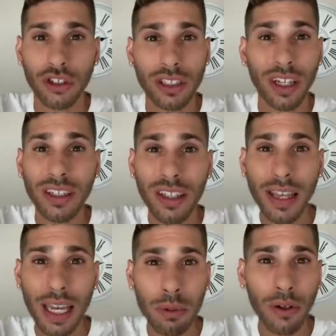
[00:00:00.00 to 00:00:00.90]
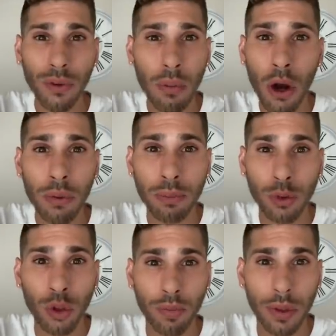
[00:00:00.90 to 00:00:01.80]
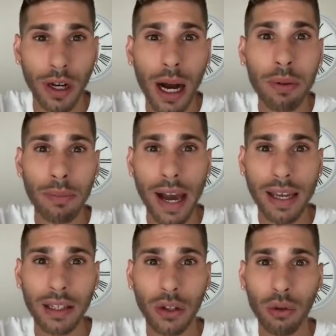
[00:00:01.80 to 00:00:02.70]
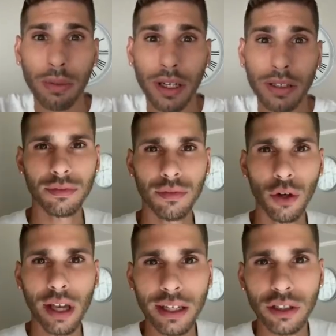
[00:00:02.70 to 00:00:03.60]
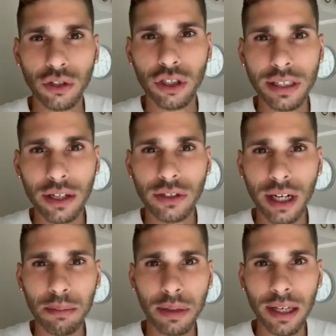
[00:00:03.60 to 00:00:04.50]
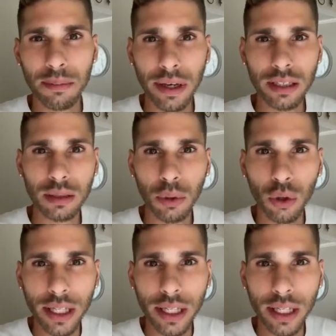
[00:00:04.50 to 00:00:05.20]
She's like the neighbor from Home Improvement. I'll be back in a little bit. Okay, so she's outside playing basketball.